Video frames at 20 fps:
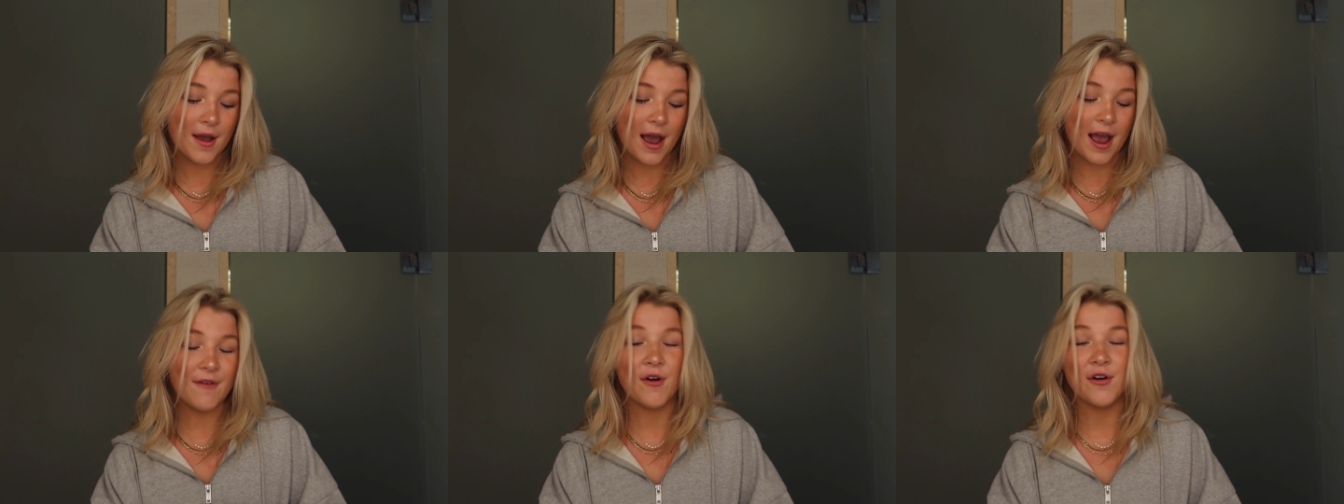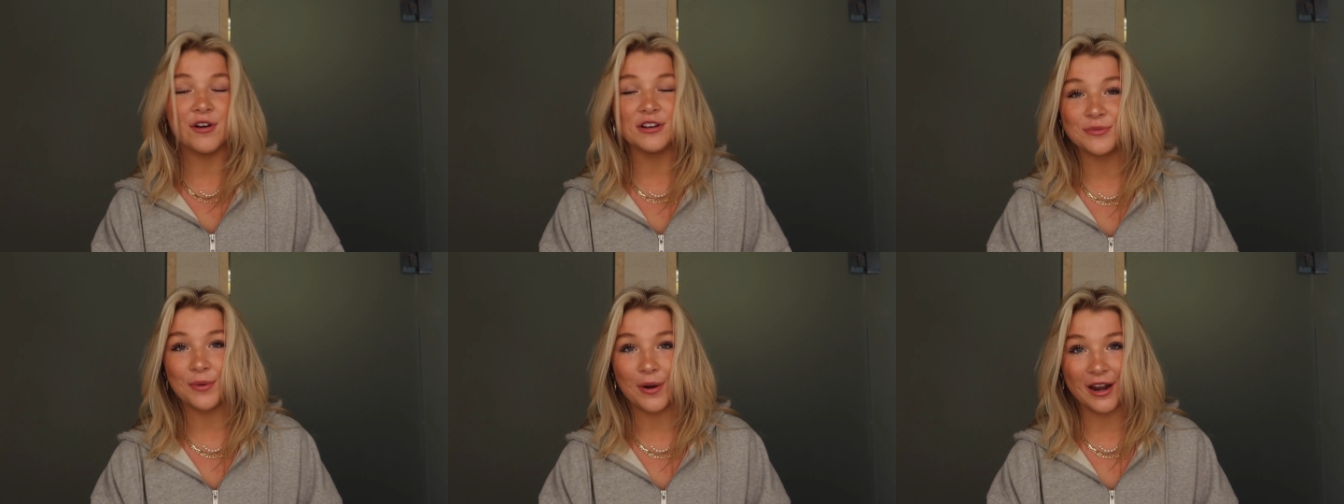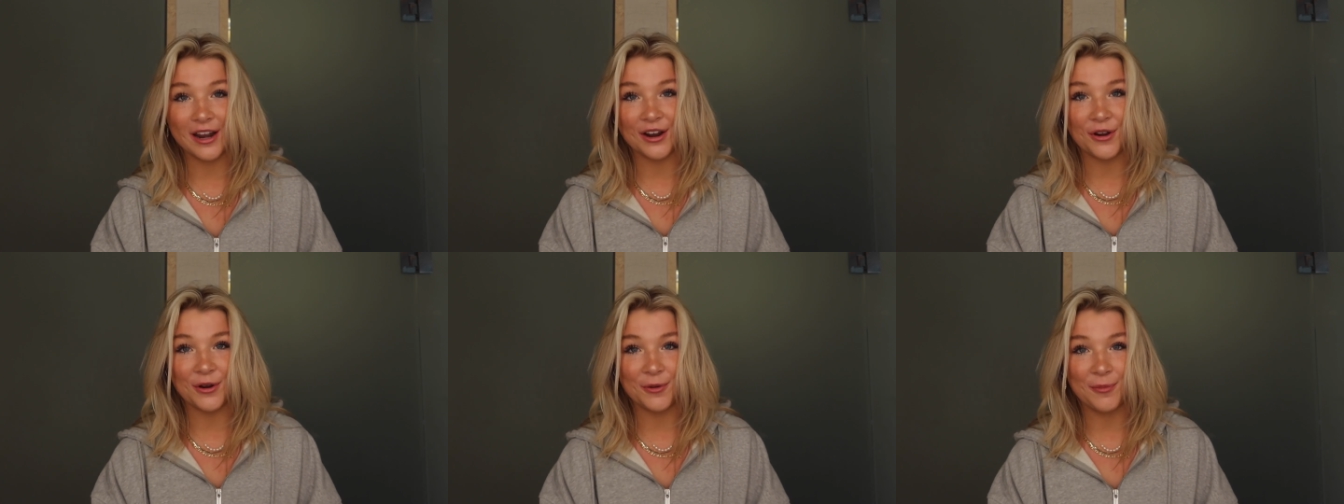I've always wanted
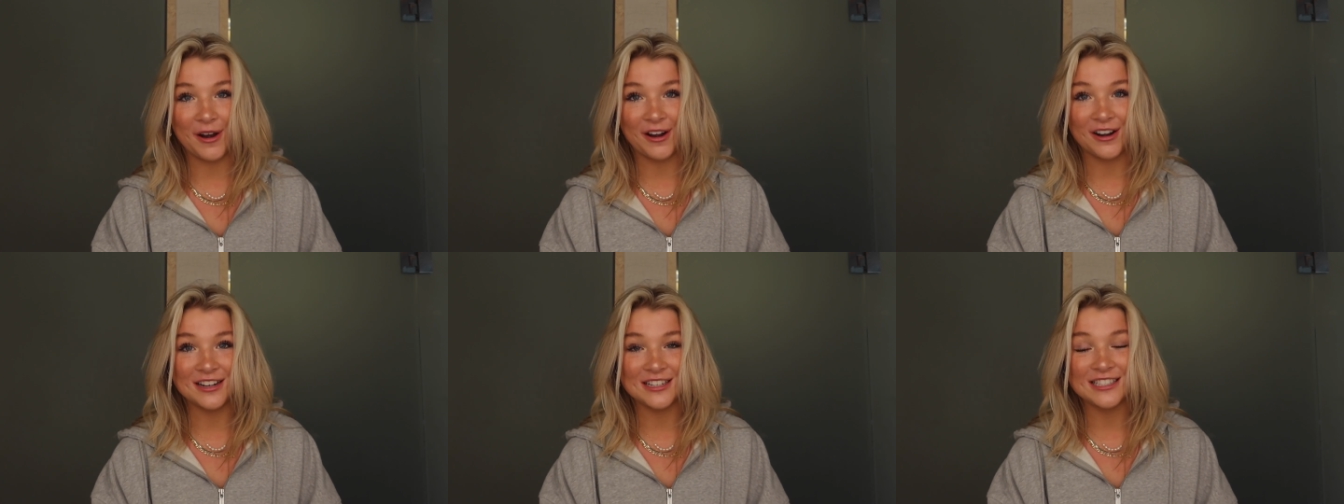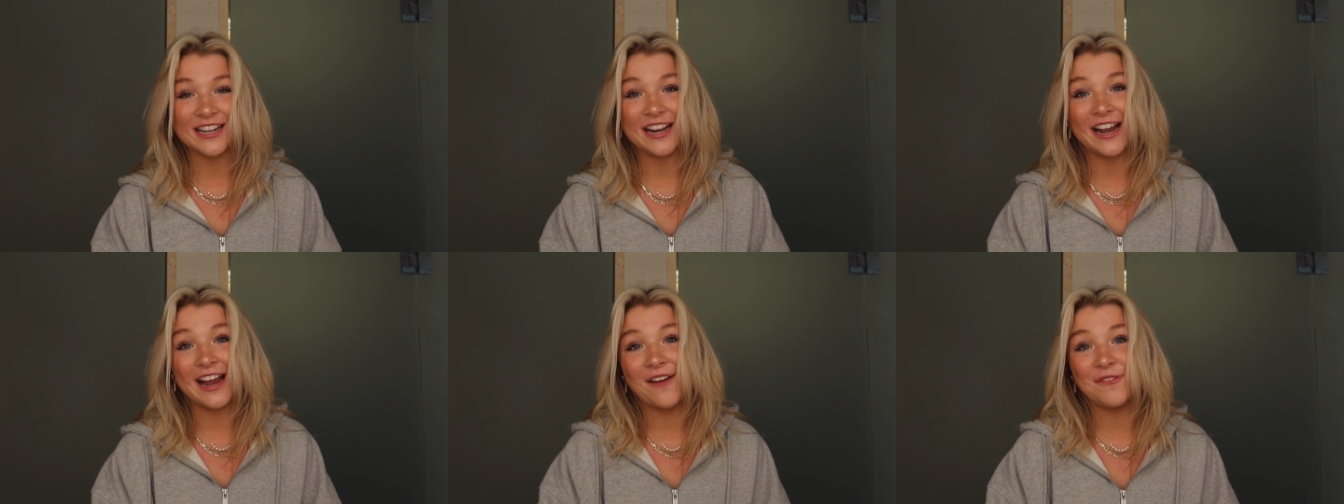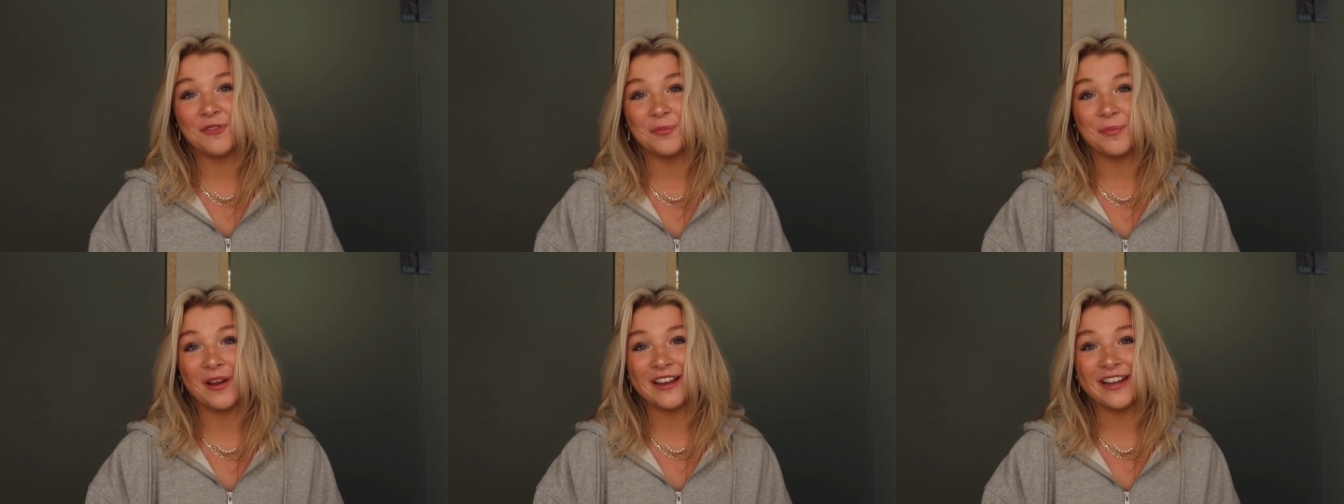to go to Paris and I
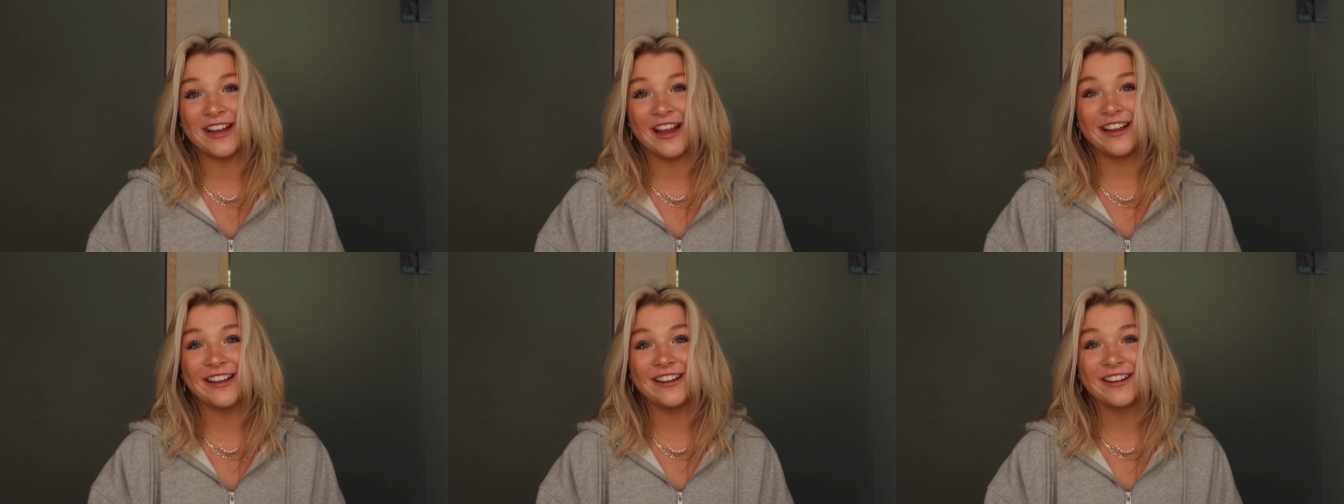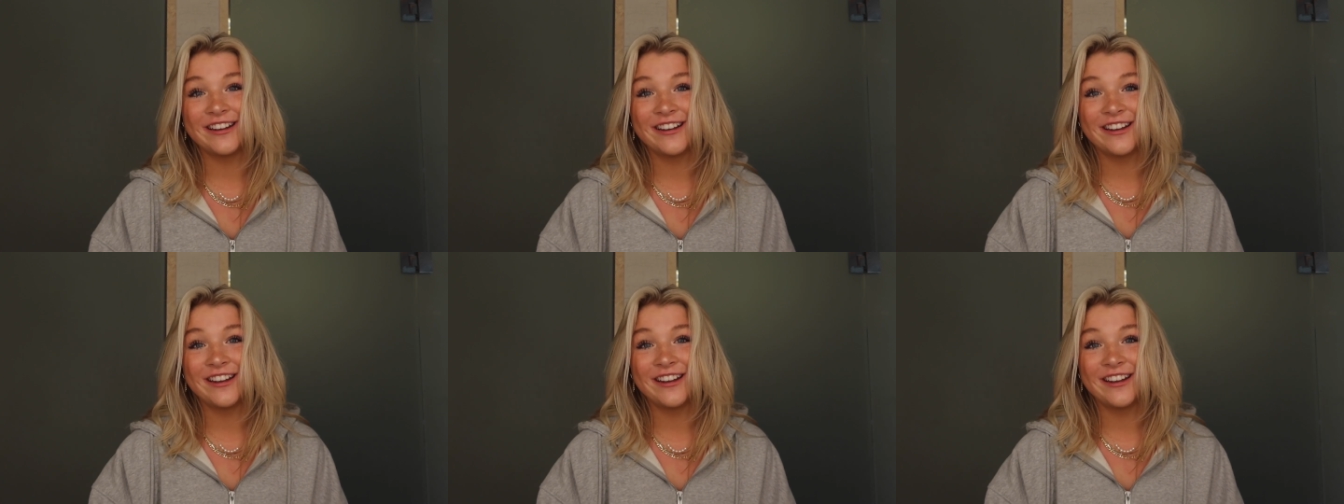haven't been yet.